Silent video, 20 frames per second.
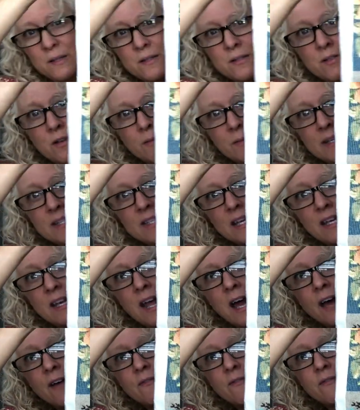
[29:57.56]
So I'm excited to
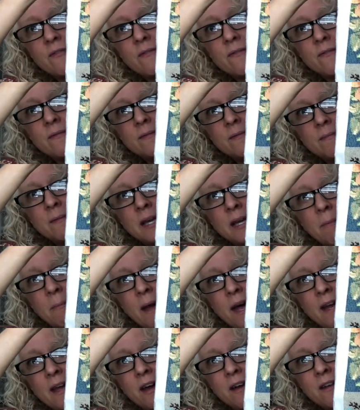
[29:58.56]
have make a
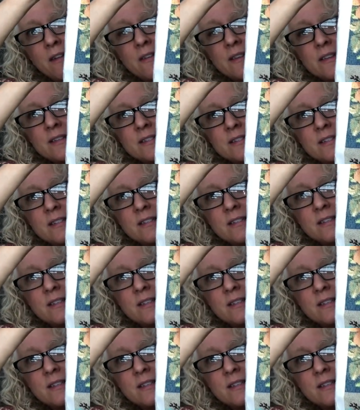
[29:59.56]
bag out of this.